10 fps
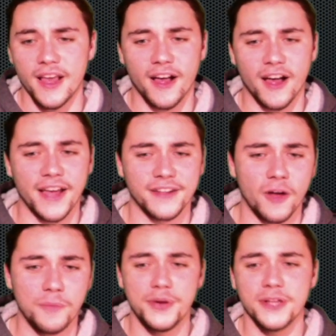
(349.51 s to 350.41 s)
uh, and
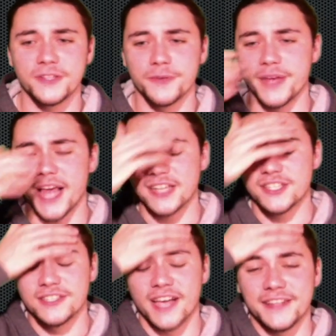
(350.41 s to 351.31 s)
I'll put the
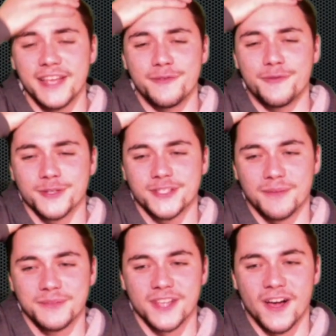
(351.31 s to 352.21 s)
reactions I did for
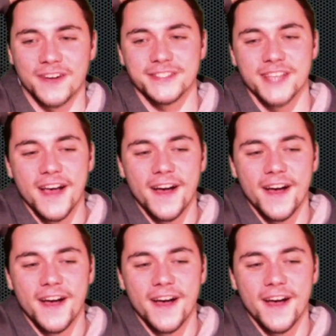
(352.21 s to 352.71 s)
some songs